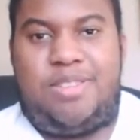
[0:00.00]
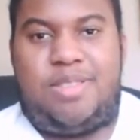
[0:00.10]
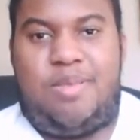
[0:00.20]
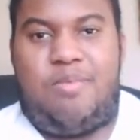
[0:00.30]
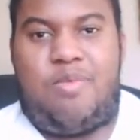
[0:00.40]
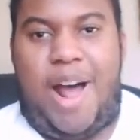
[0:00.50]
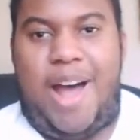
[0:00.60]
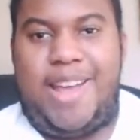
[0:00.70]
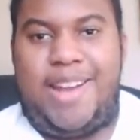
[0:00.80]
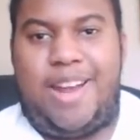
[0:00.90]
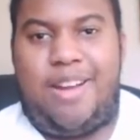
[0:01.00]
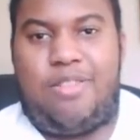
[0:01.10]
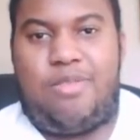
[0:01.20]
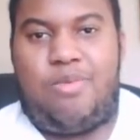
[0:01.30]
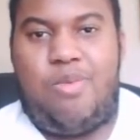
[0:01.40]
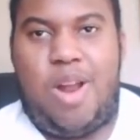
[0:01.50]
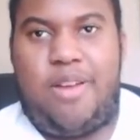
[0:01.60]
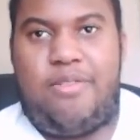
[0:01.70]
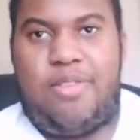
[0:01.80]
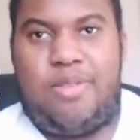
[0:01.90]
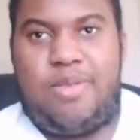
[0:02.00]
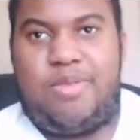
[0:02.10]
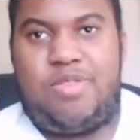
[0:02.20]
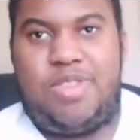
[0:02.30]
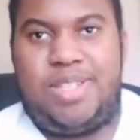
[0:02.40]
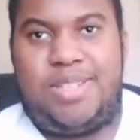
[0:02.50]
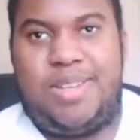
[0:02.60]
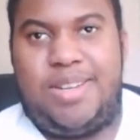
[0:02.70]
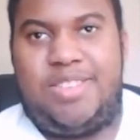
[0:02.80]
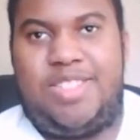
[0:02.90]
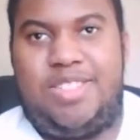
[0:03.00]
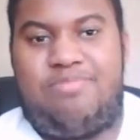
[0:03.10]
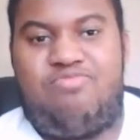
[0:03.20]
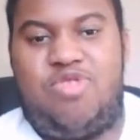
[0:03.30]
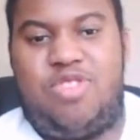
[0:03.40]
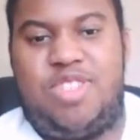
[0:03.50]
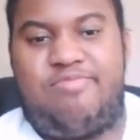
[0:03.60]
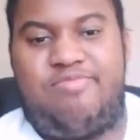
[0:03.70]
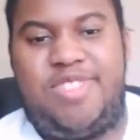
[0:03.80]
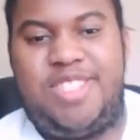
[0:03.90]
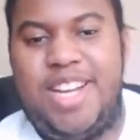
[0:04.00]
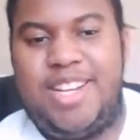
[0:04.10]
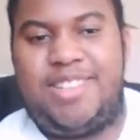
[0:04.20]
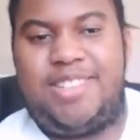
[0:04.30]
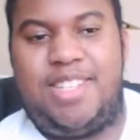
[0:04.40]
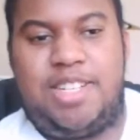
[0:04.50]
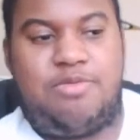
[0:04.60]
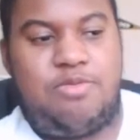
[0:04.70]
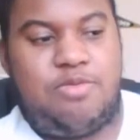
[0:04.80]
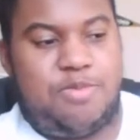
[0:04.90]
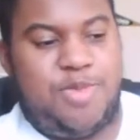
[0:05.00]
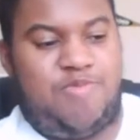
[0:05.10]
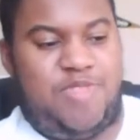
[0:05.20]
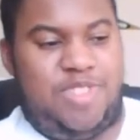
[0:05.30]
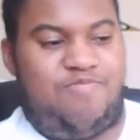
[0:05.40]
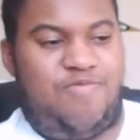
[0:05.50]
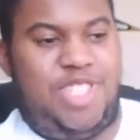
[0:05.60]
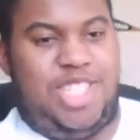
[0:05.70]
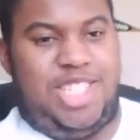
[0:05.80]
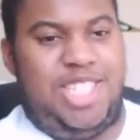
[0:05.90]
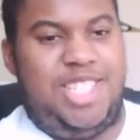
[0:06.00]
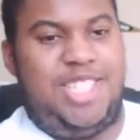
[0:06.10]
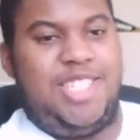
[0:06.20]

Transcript: some riot gear or whatever. Just stay there, woman. Just stay